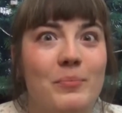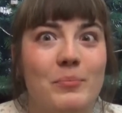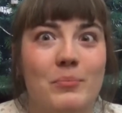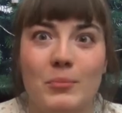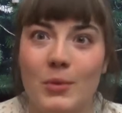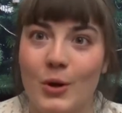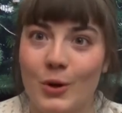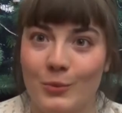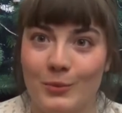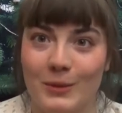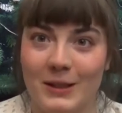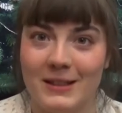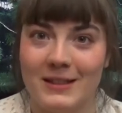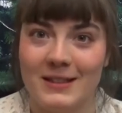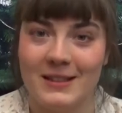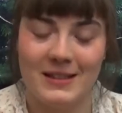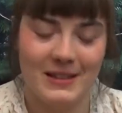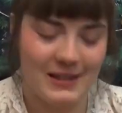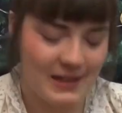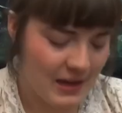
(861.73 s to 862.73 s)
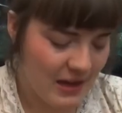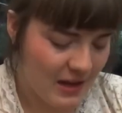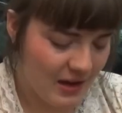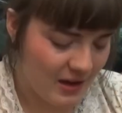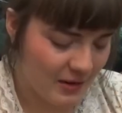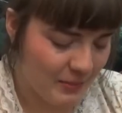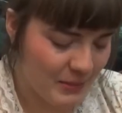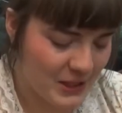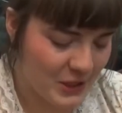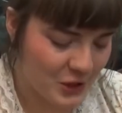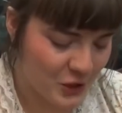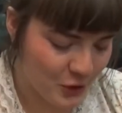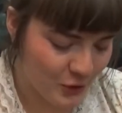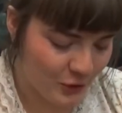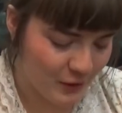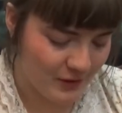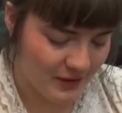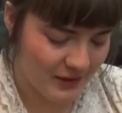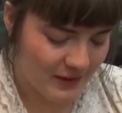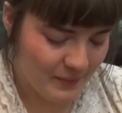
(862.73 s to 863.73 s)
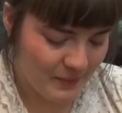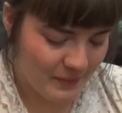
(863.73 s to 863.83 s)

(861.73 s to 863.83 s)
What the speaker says: moment. I mean, sure,